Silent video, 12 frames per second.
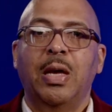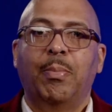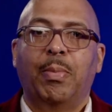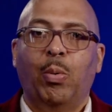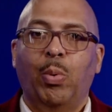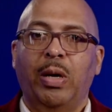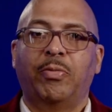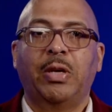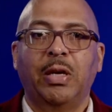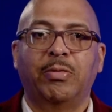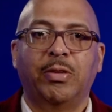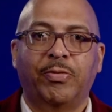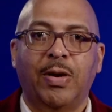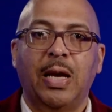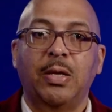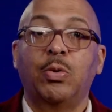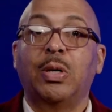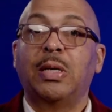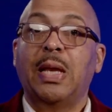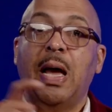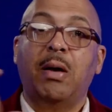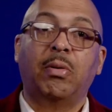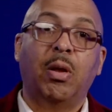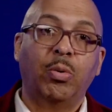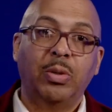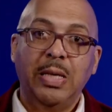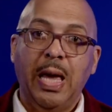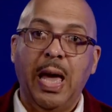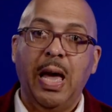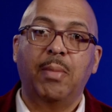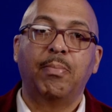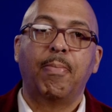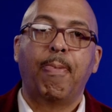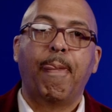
by way of Givelify, you can download the app.